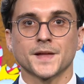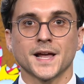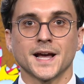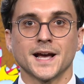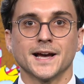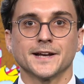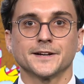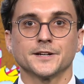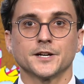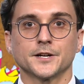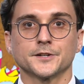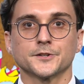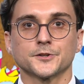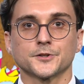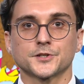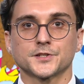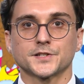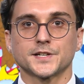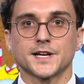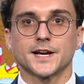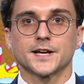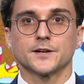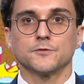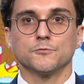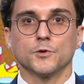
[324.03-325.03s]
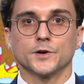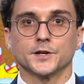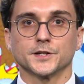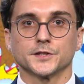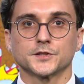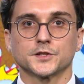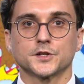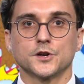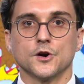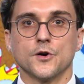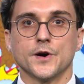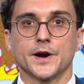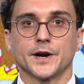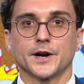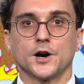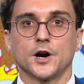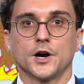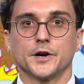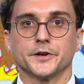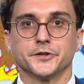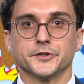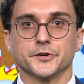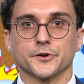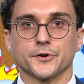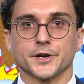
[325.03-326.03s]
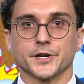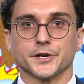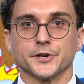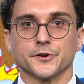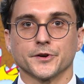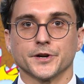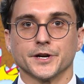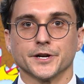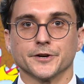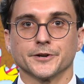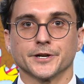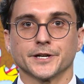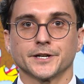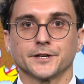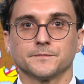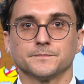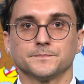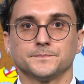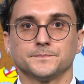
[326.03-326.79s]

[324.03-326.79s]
and understand what is going on during your hearing.